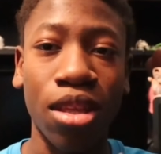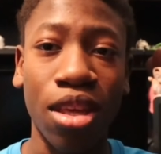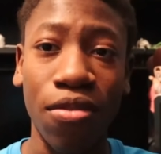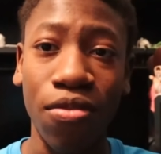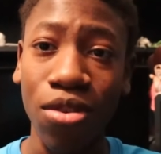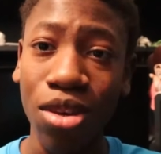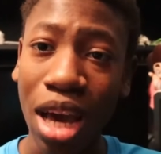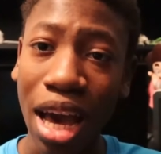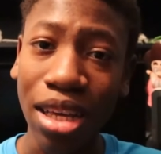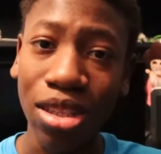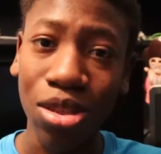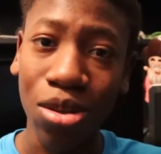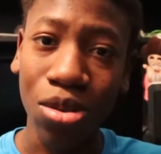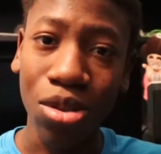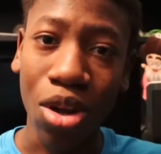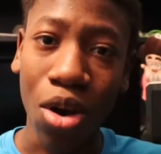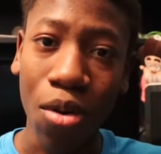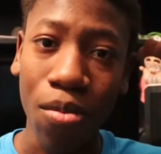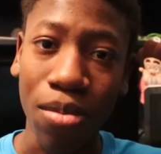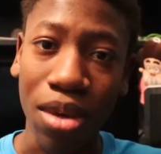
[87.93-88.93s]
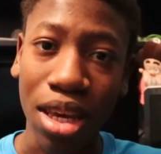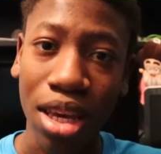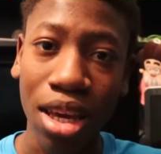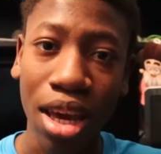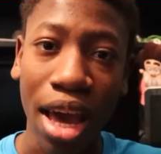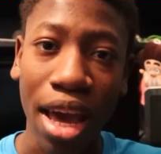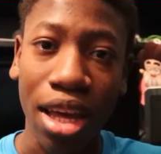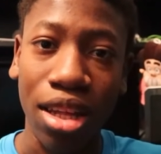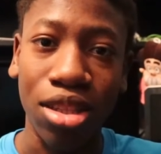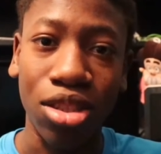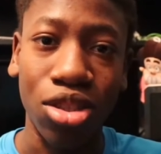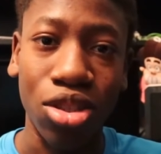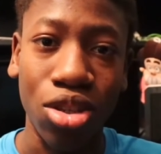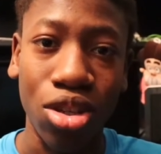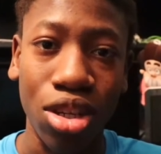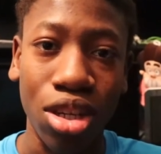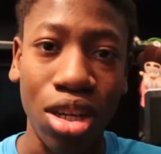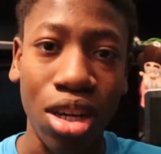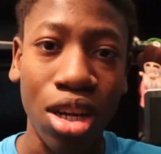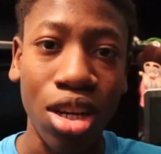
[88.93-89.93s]
If you guys don't know me and
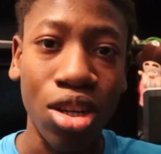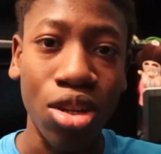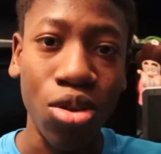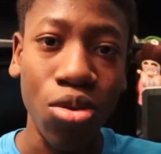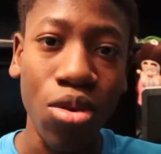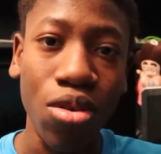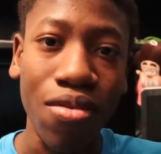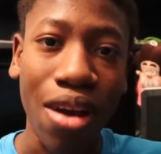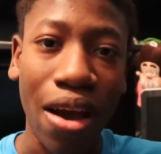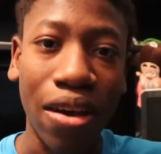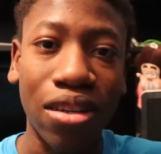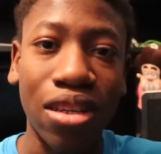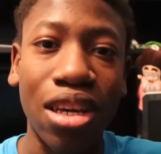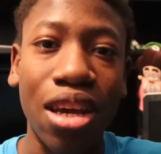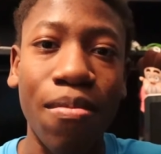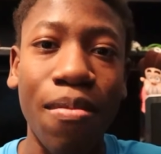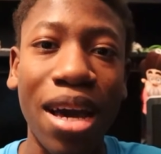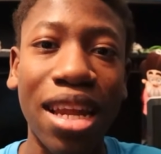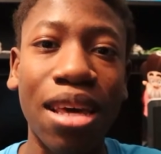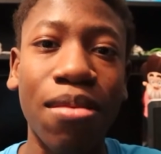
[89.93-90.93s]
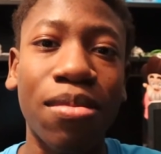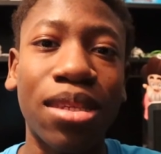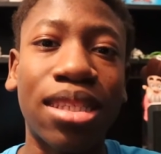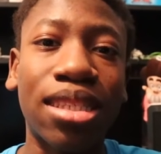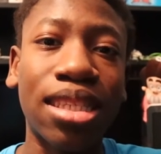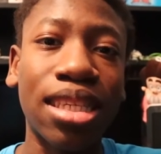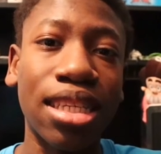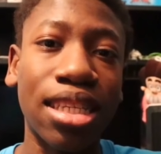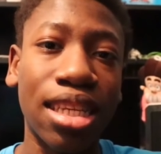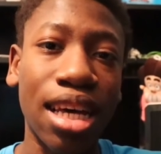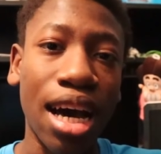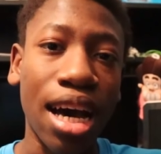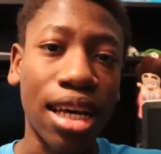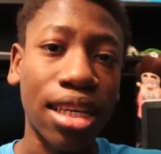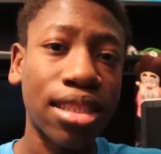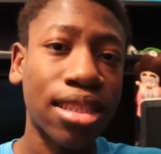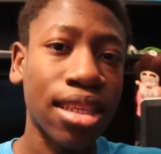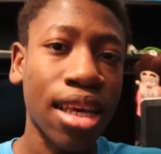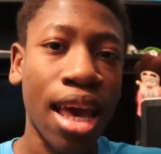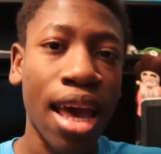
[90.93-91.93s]
you're new around here, my name is C
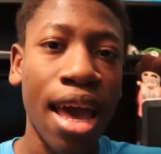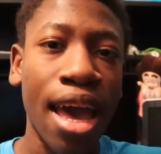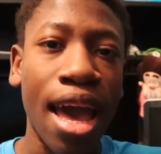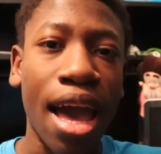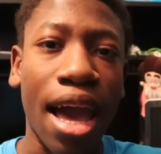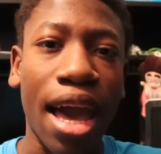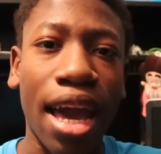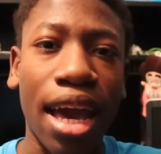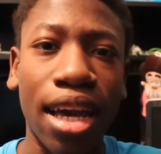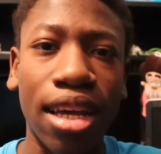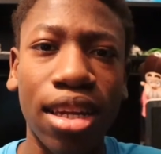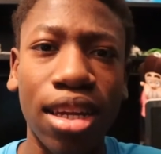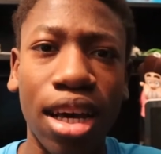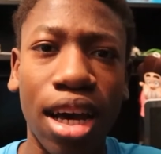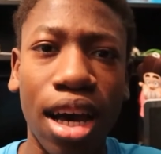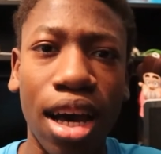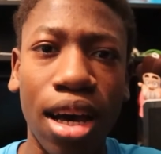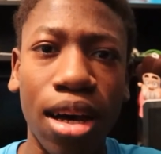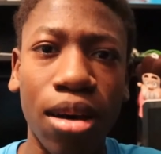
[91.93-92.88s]
Dusk, and